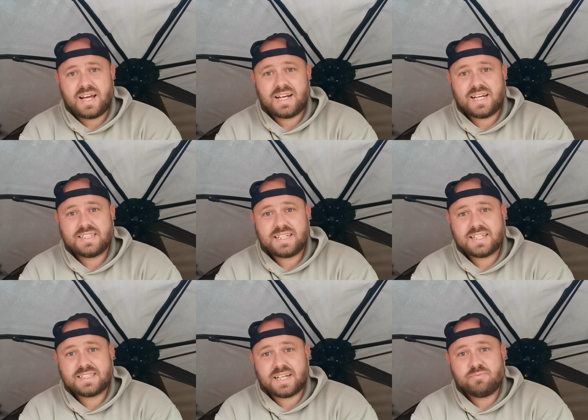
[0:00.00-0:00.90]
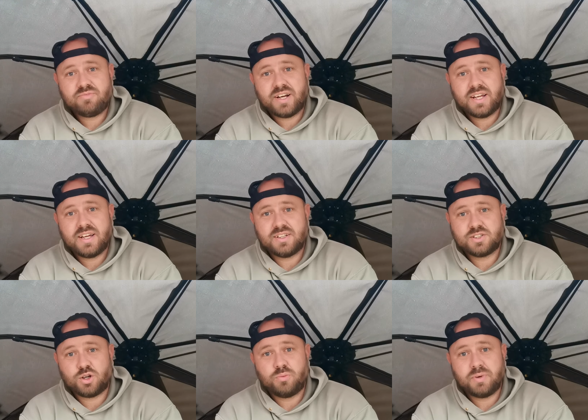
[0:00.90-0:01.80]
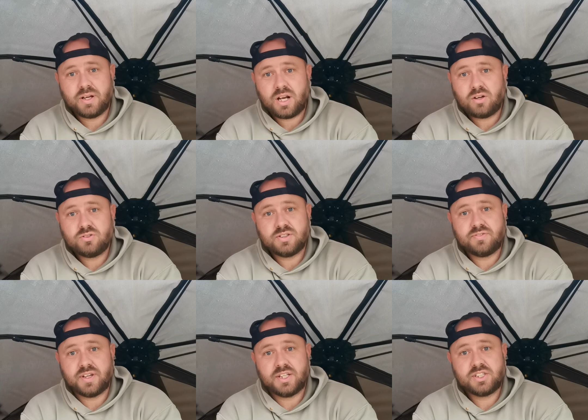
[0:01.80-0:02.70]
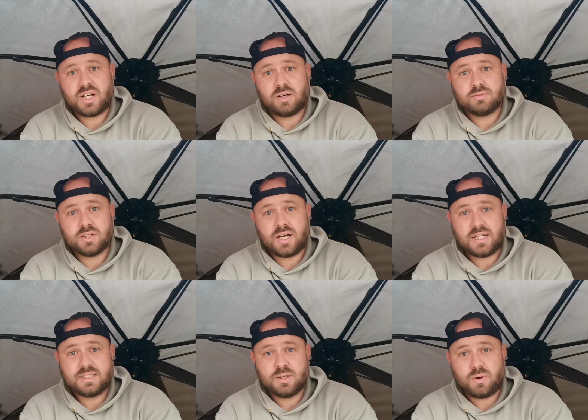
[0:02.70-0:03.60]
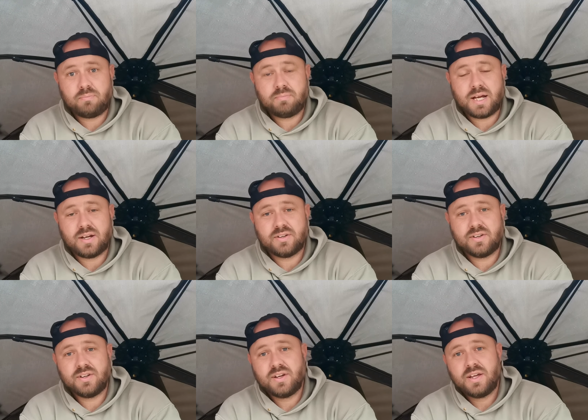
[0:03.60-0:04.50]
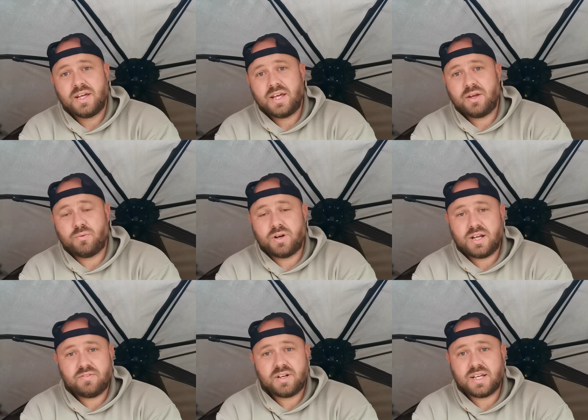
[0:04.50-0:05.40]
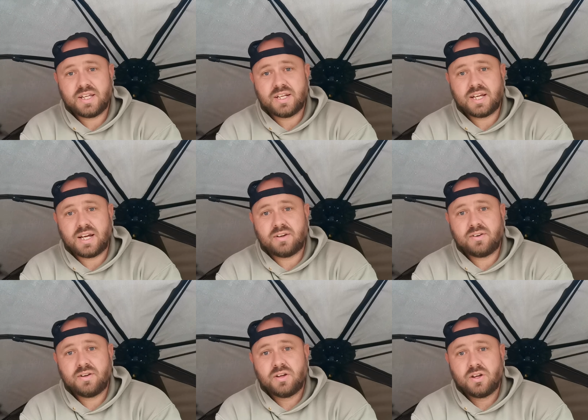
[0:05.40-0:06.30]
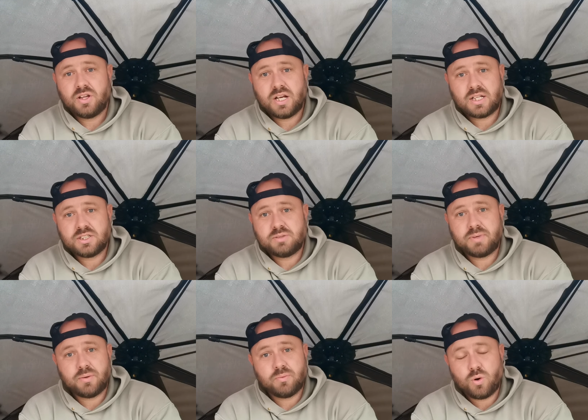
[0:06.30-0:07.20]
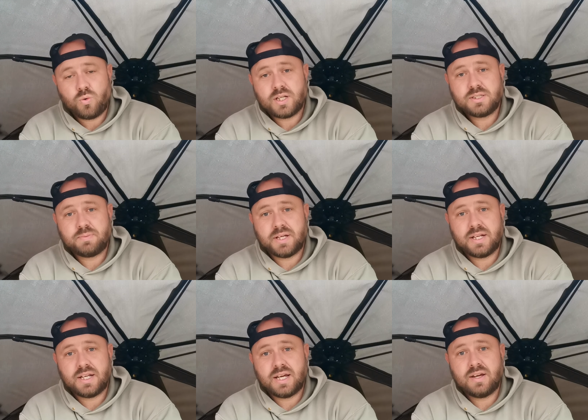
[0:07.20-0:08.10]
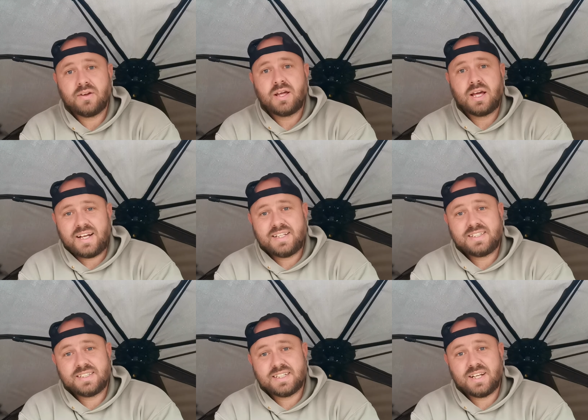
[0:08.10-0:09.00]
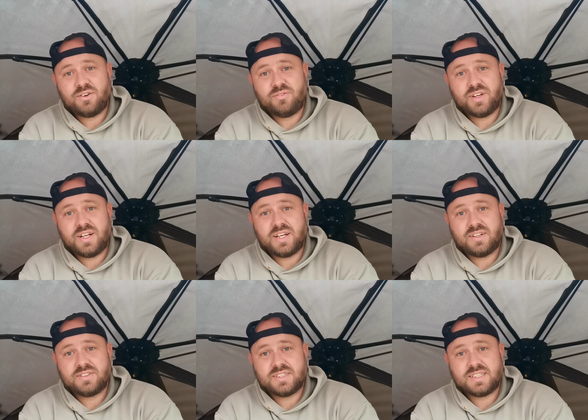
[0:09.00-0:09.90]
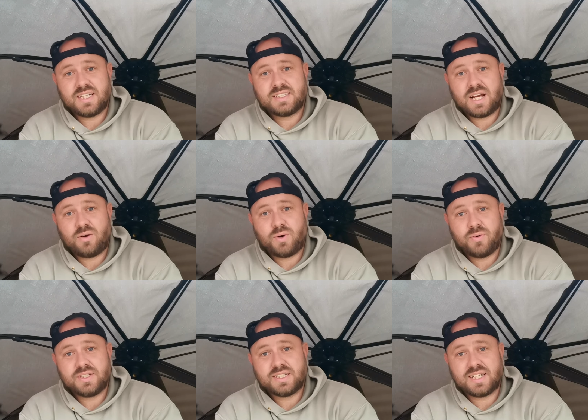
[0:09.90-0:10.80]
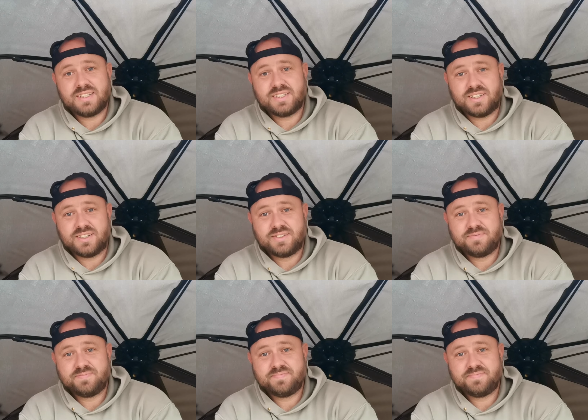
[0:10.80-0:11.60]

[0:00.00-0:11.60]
And that exact same rig has caught me loads of fish up to 81 pound. It will never let you down. Your luncheon meat will always be there, and this is a little video to test how well it stays on.